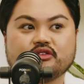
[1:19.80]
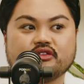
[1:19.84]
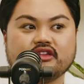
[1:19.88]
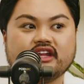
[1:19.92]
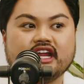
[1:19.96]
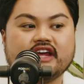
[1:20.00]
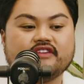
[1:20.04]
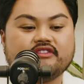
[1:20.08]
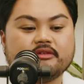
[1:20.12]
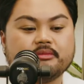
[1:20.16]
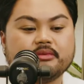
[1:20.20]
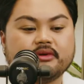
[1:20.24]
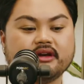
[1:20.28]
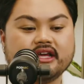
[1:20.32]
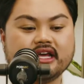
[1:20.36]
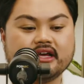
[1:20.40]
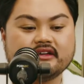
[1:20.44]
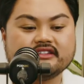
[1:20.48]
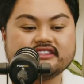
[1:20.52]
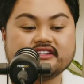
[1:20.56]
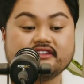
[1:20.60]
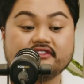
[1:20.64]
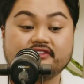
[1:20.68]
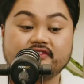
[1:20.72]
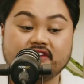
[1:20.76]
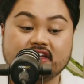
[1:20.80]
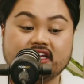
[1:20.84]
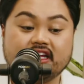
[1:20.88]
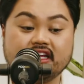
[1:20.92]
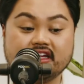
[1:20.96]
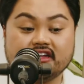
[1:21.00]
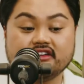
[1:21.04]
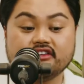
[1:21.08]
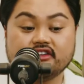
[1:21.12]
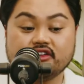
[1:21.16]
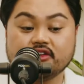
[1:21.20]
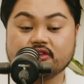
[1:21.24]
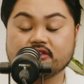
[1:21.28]
that everybody else can fit
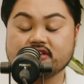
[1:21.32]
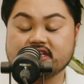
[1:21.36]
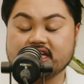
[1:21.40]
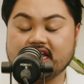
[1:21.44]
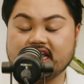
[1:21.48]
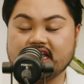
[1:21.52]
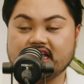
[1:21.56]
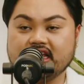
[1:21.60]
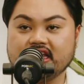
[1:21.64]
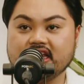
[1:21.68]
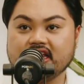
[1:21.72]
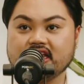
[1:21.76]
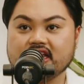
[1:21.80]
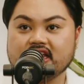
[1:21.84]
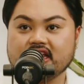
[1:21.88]
into your day